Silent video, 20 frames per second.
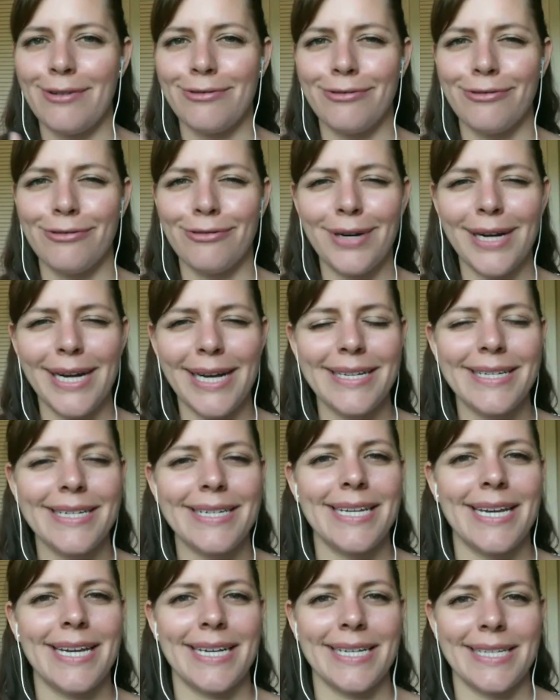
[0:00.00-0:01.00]
afraid
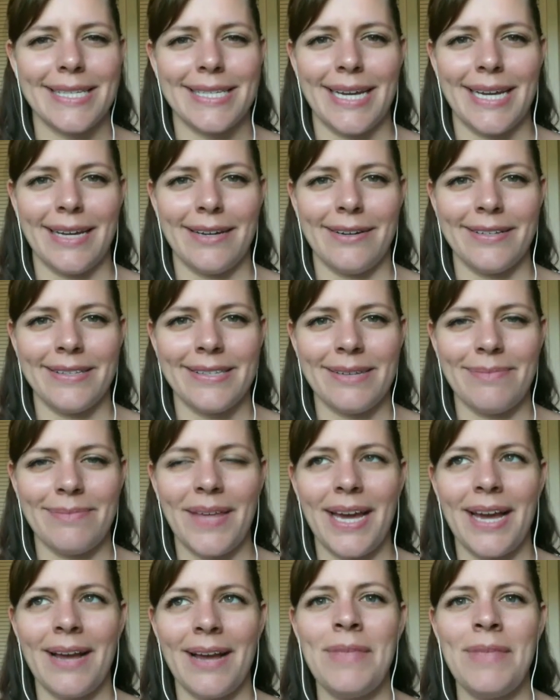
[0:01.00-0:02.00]
to take a stand on
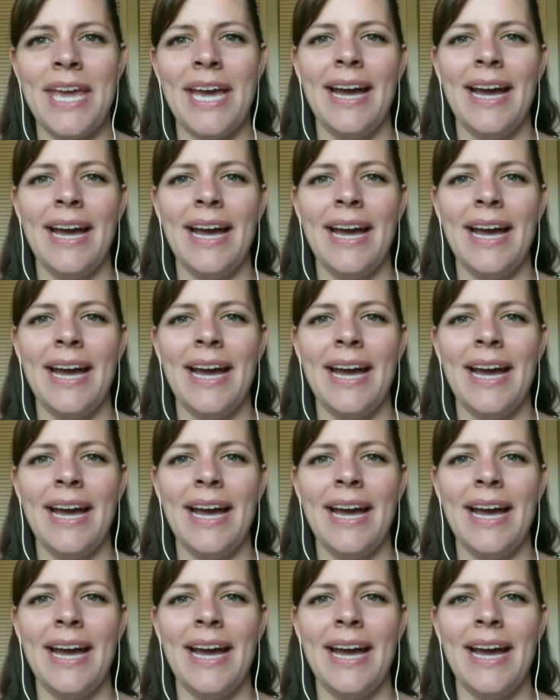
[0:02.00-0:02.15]
something,